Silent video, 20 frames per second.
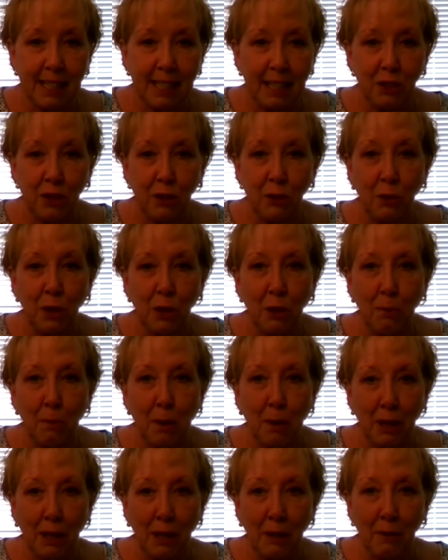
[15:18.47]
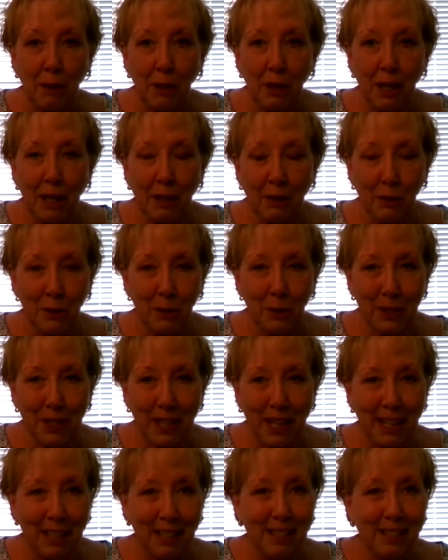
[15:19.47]
as you know, Barney, with
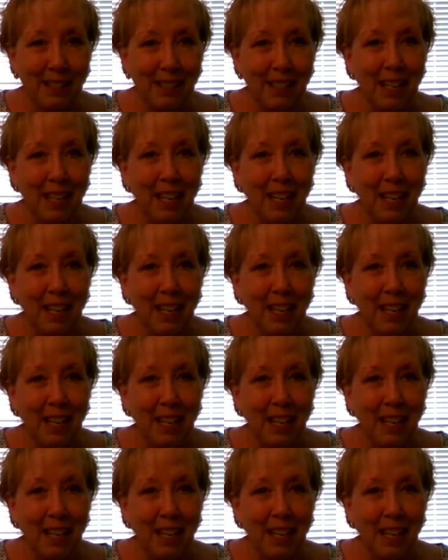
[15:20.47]
exercise,